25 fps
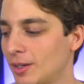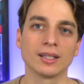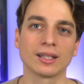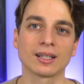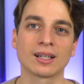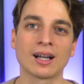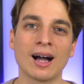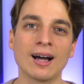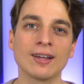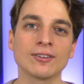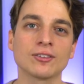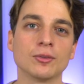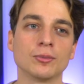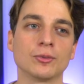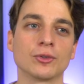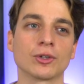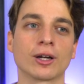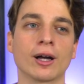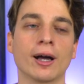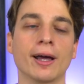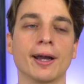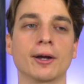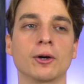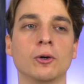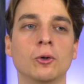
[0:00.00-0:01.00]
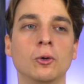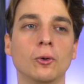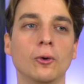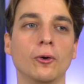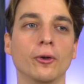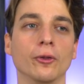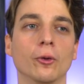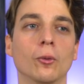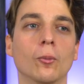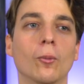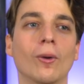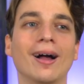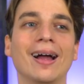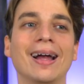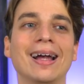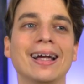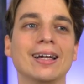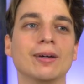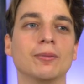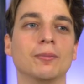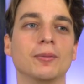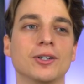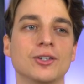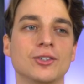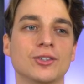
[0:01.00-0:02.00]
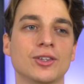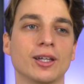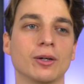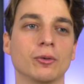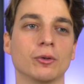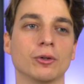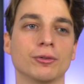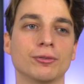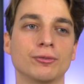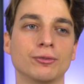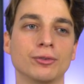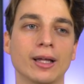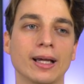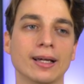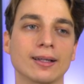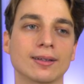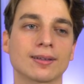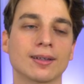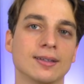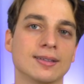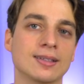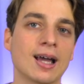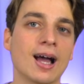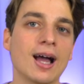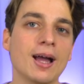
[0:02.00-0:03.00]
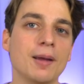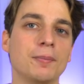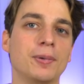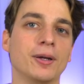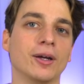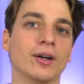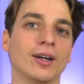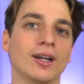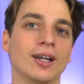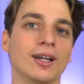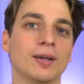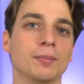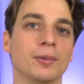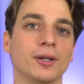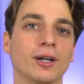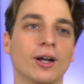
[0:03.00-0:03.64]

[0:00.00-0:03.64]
And the costumes are kind of cool in the way in which they reflect the time period,